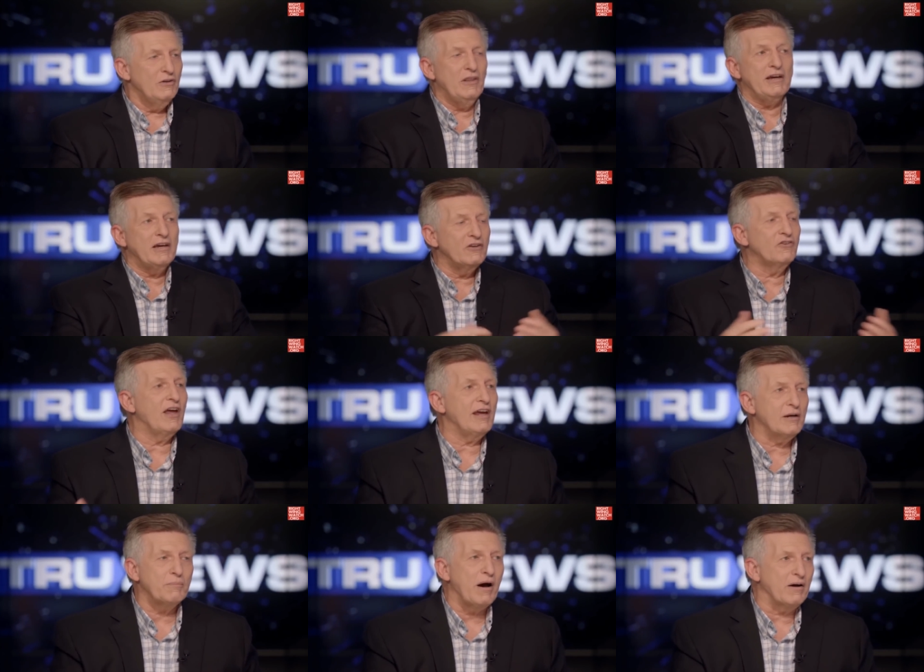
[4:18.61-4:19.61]
They could
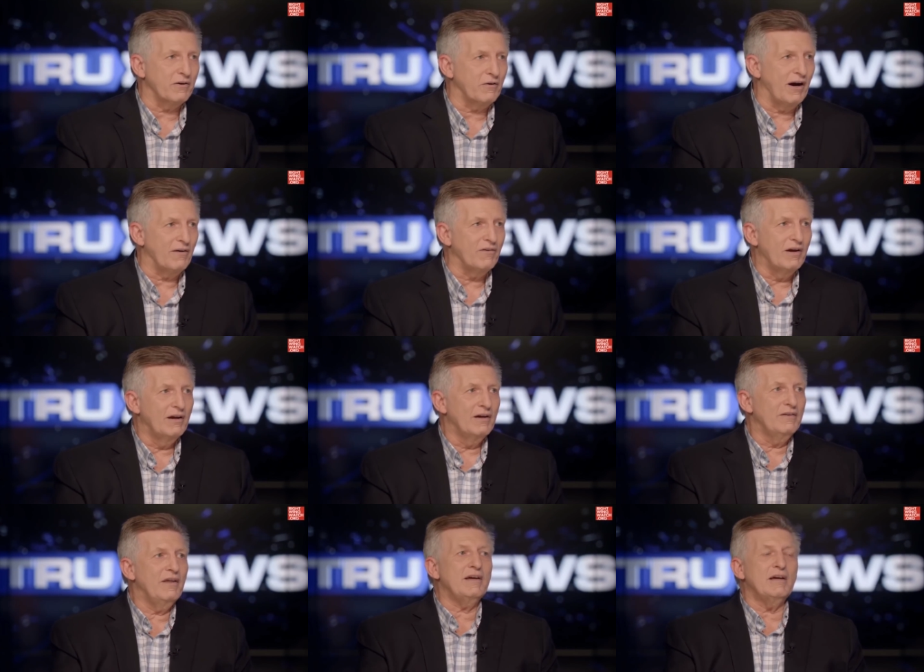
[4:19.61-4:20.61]
take a polygraph.
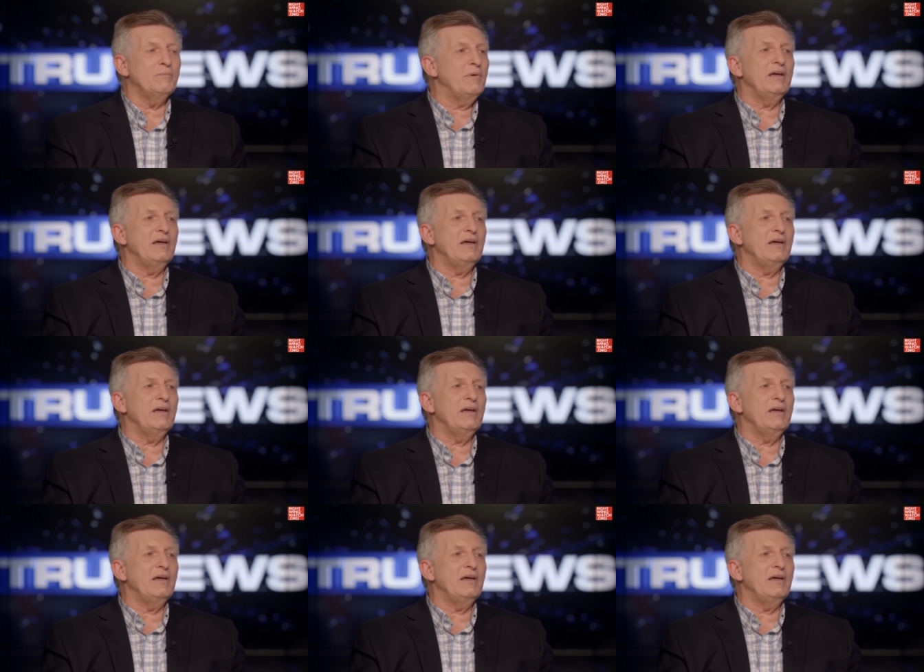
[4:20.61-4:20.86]
They could